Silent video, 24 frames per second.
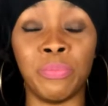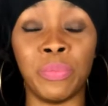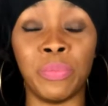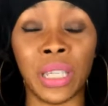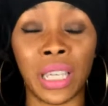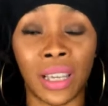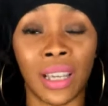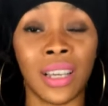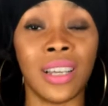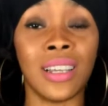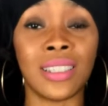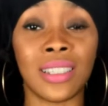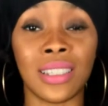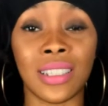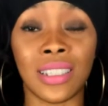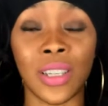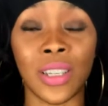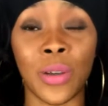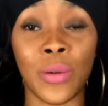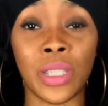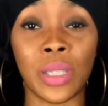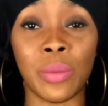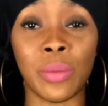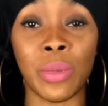Because it's
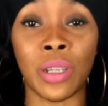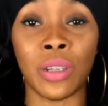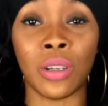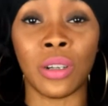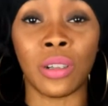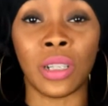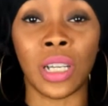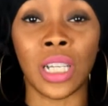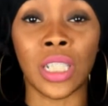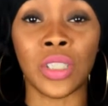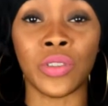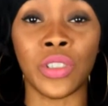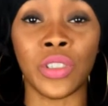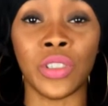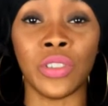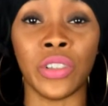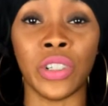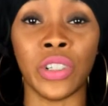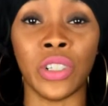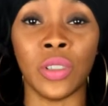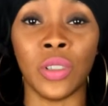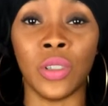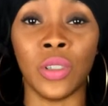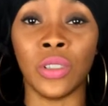going to be in our lives for a
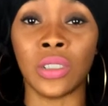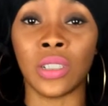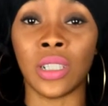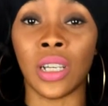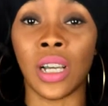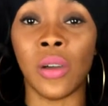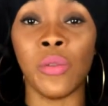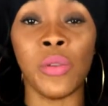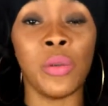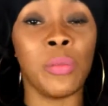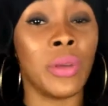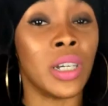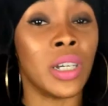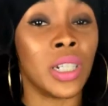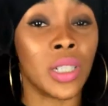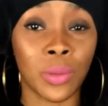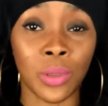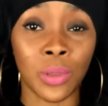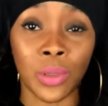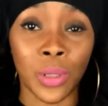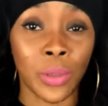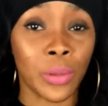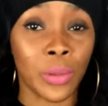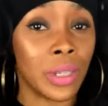very long time, we might
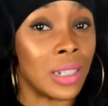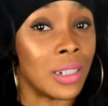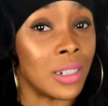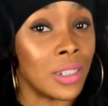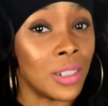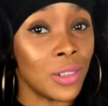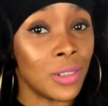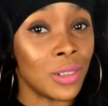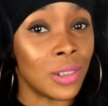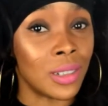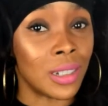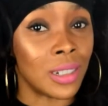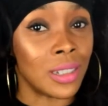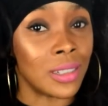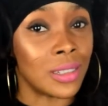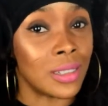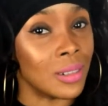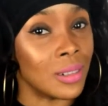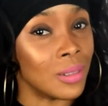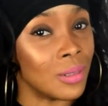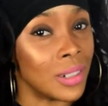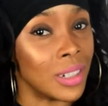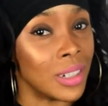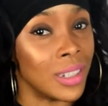as well go ahead and utilize
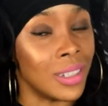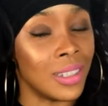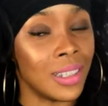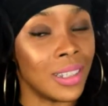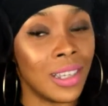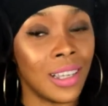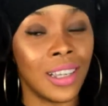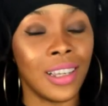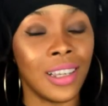it, right?